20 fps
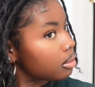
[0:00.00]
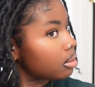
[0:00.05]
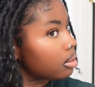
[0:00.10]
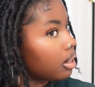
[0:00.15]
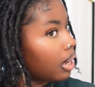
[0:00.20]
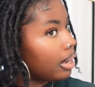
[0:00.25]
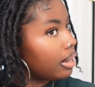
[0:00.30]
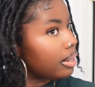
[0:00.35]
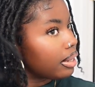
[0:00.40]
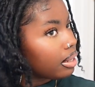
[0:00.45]

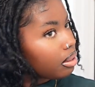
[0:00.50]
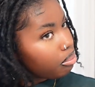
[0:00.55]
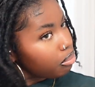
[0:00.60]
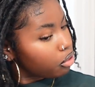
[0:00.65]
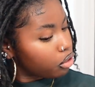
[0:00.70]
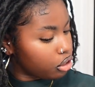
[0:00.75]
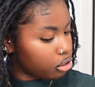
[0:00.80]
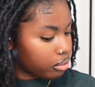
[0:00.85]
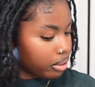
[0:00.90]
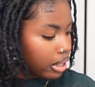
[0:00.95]
I did
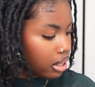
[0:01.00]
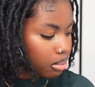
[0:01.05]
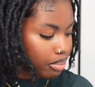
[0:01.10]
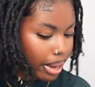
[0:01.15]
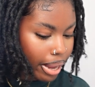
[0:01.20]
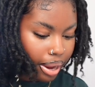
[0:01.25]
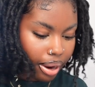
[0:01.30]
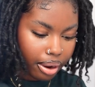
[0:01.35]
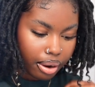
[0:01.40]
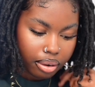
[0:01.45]
moisturize
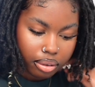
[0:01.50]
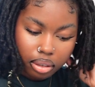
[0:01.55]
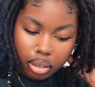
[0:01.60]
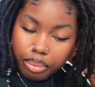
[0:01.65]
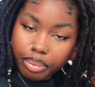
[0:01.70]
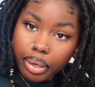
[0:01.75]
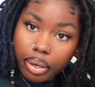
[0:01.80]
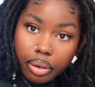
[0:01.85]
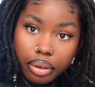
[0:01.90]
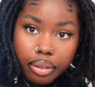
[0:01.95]
my hair a little
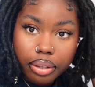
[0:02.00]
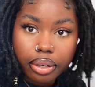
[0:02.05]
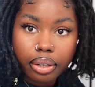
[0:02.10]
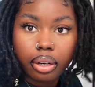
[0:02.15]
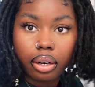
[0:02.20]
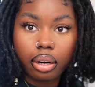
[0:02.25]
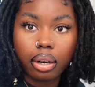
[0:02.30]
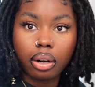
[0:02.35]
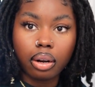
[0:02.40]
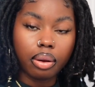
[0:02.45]
bit
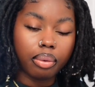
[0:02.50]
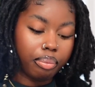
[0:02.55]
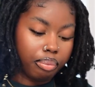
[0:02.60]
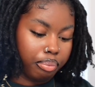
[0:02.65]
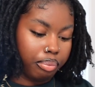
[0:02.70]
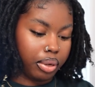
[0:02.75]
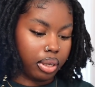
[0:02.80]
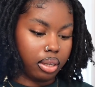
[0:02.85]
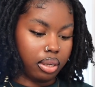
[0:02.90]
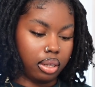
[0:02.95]
earlier,
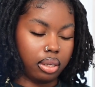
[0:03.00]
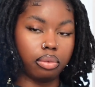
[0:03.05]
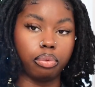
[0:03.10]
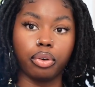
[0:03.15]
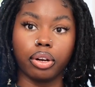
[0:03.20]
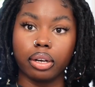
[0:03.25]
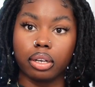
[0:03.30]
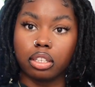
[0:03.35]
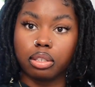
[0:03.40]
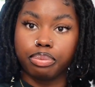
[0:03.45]
but
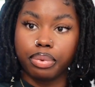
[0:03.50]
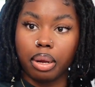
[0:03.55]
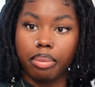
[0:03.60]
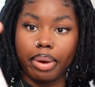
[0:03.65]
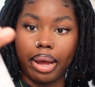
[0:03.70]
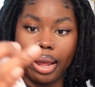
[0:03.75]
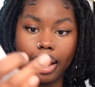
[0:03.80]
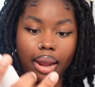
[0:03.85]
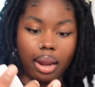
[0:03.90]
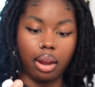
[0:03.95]
we're gonna spray
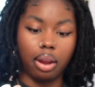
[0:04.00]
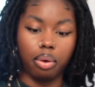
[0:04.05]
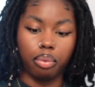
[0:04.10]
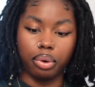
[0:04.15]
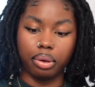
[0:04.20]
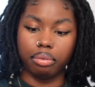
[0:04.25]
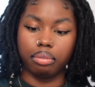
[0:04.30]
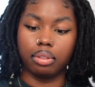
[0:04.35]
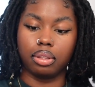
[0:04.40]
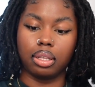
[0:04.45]
my hair
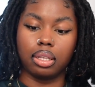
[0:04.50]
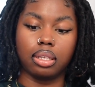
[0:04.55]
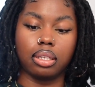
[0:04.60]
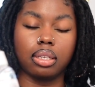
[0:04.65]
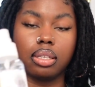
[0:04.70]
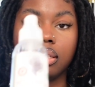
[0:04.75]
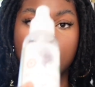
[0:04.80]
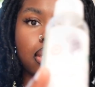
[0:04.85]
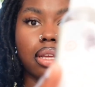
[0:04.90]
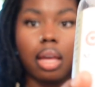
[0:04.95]
with
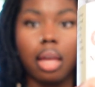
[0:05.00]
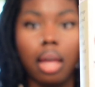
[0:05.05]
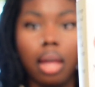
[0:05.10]
this